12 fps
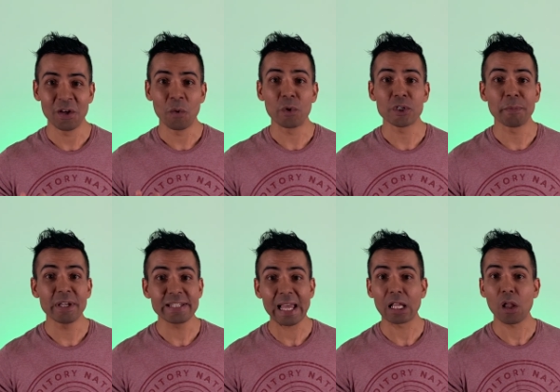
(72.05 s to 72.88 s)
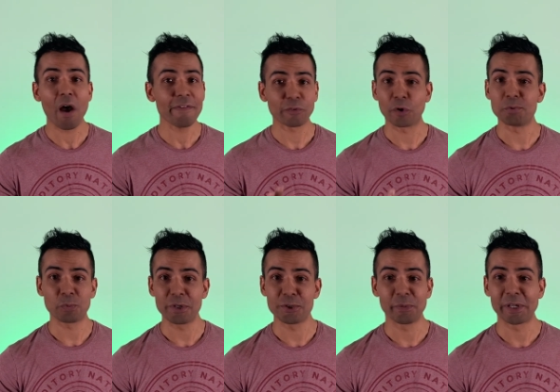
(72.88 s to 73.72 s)
which means our life groups
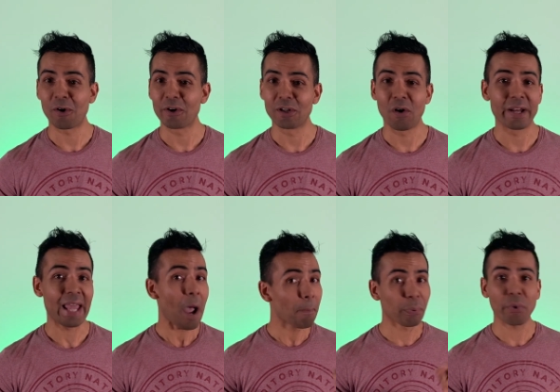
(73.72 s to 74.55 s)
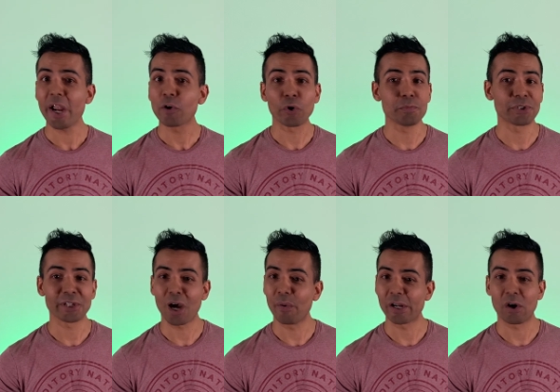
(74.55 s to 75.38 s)
we're doing online, our prayer groups are
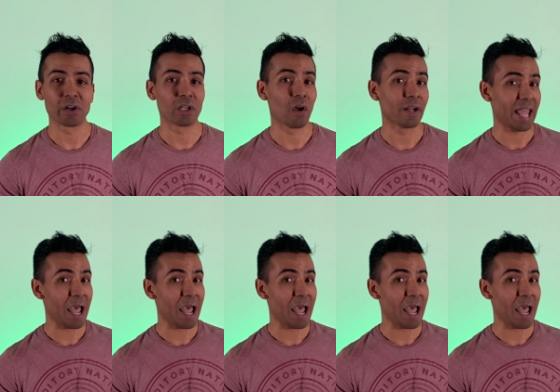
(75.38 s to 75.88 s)
going online,